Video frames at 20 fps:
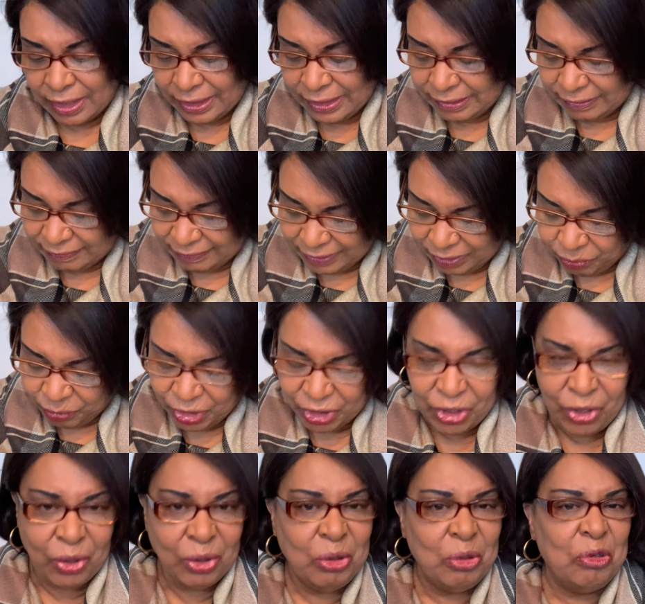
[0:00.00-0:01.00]
He said, when you
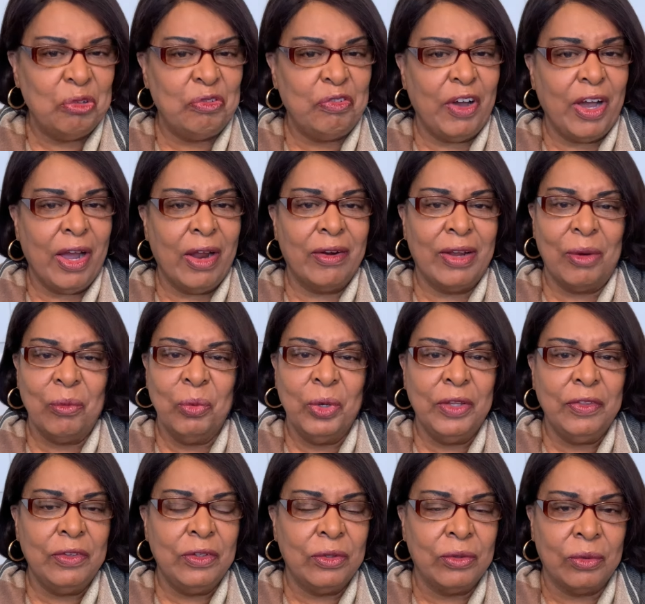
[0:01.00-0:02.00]
go through the fire, I'm
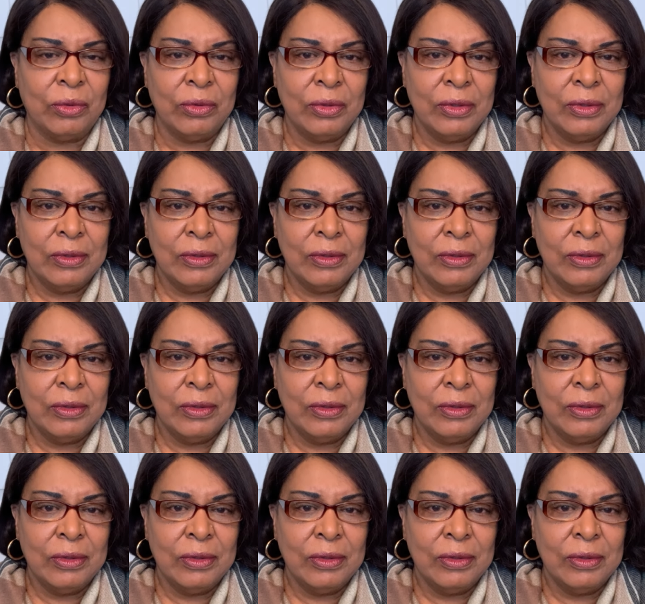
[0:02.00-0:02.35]
with you.